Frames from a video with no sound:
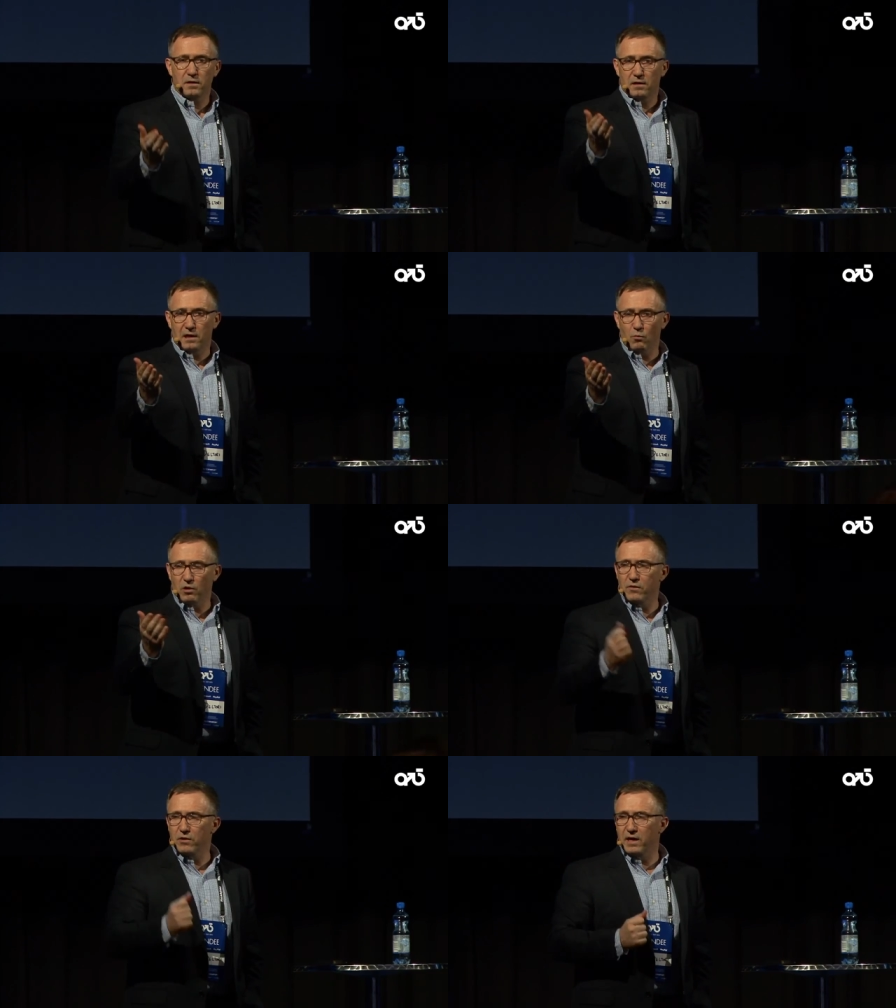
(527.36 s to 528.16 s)
I
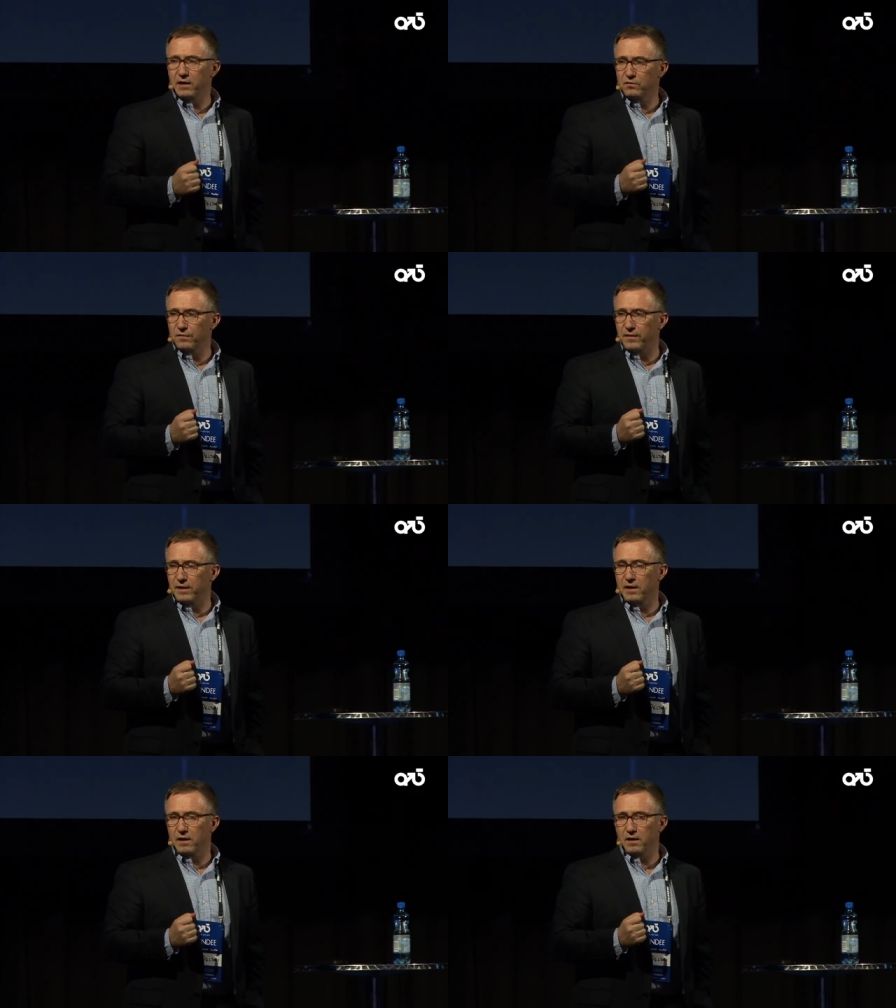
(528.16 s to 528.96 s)
wanted again to
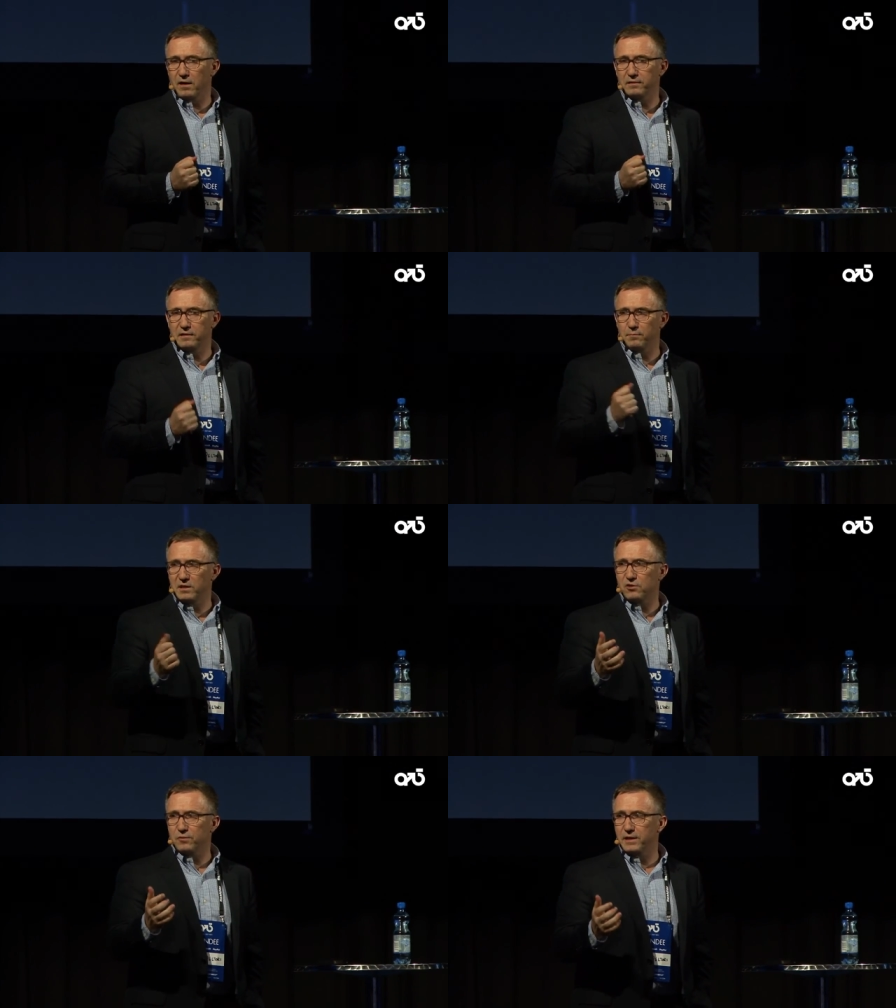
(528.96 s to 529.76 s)
thank uh,
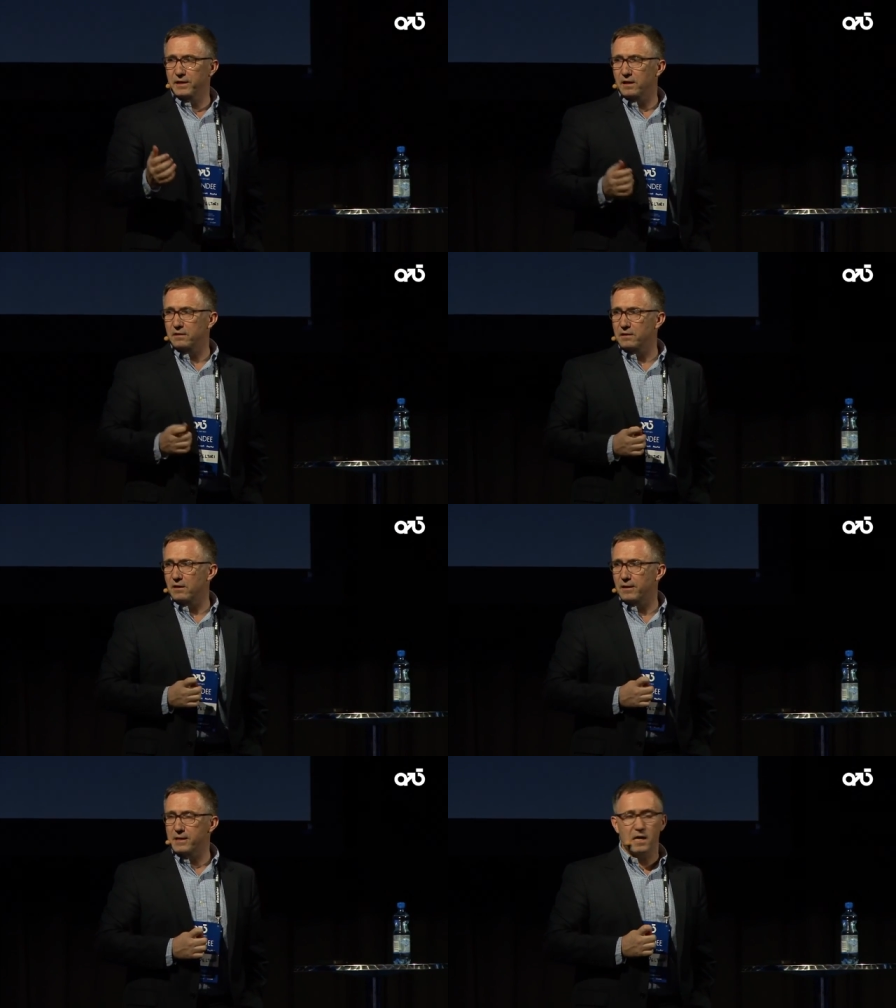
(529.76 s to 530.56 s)
Dimitri and
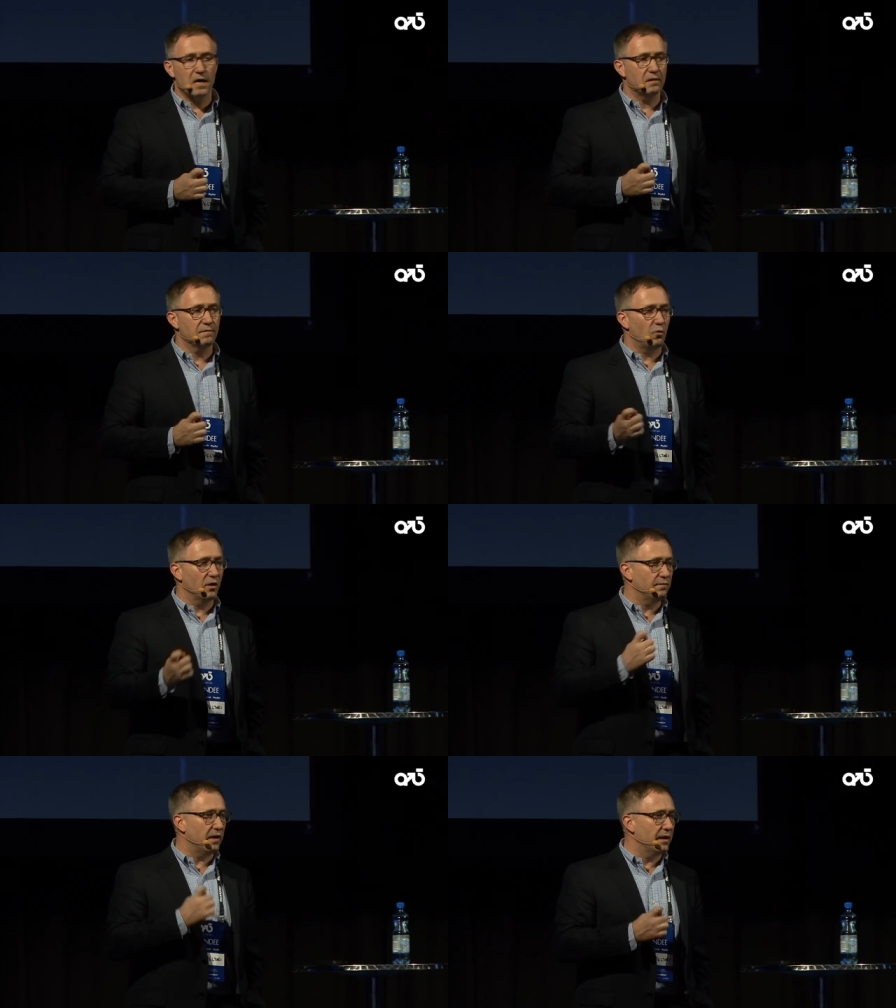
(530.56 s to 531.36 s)
uh, Jan for
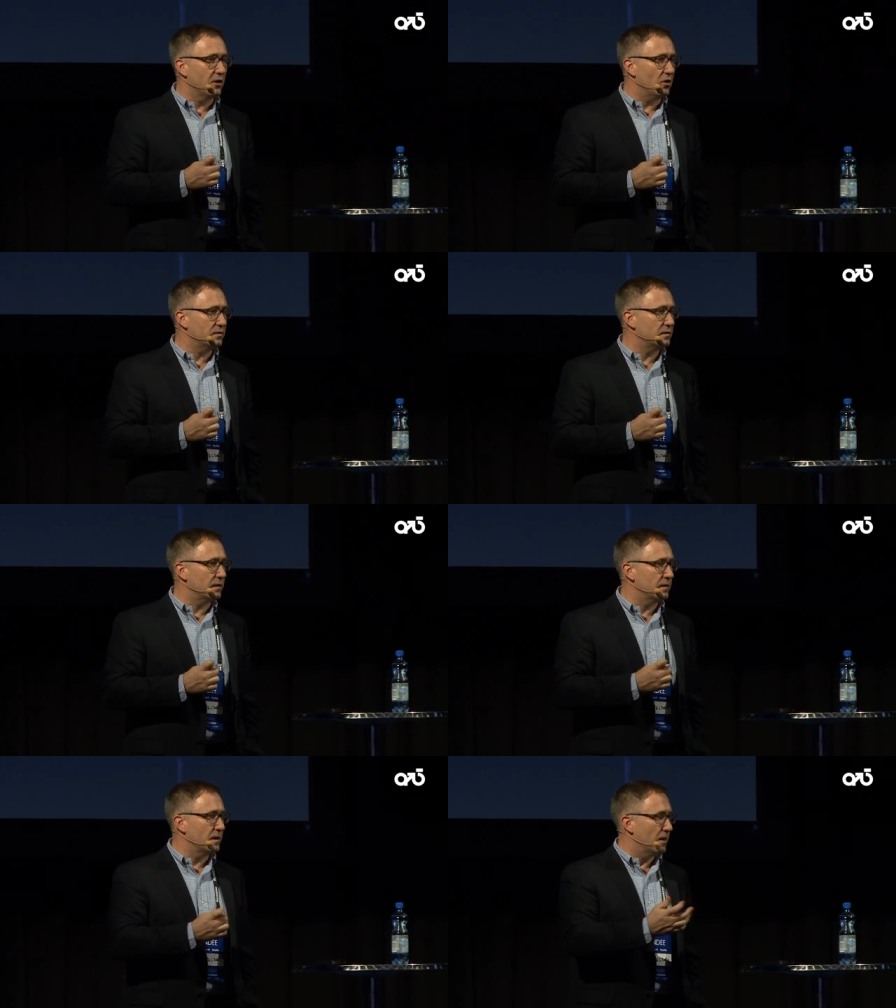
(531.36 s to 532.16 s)
inviting us,
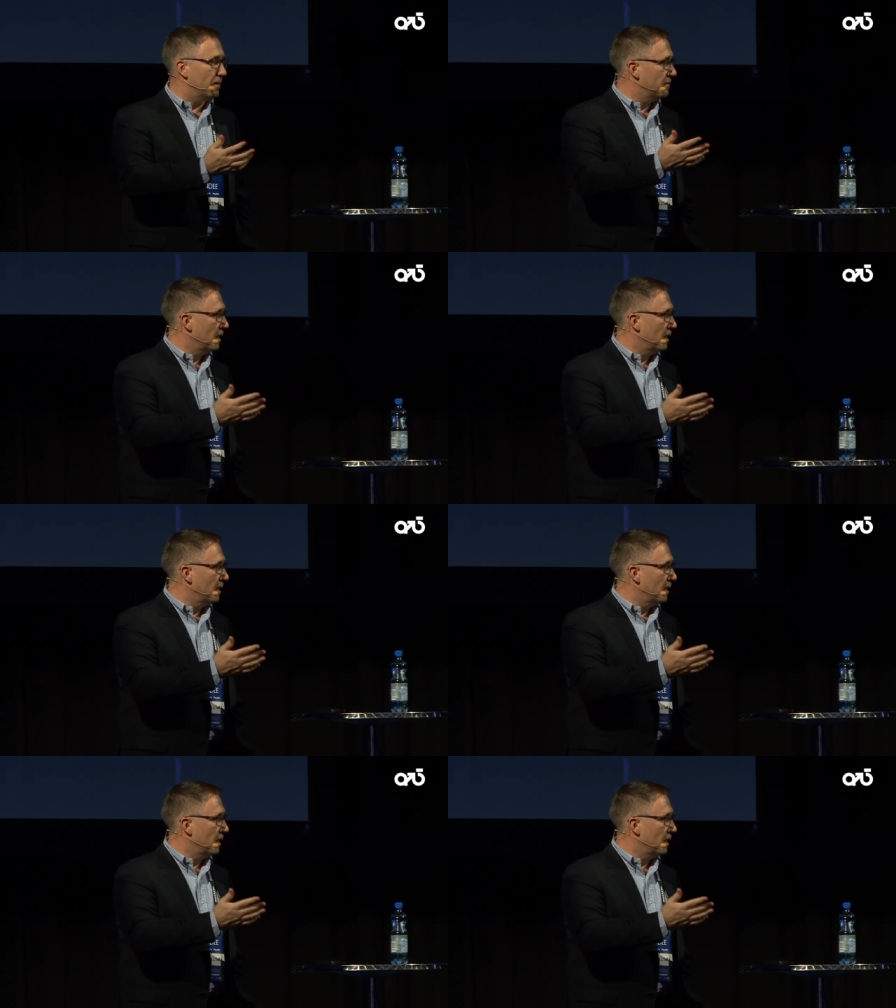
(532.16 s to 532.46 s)
and uh,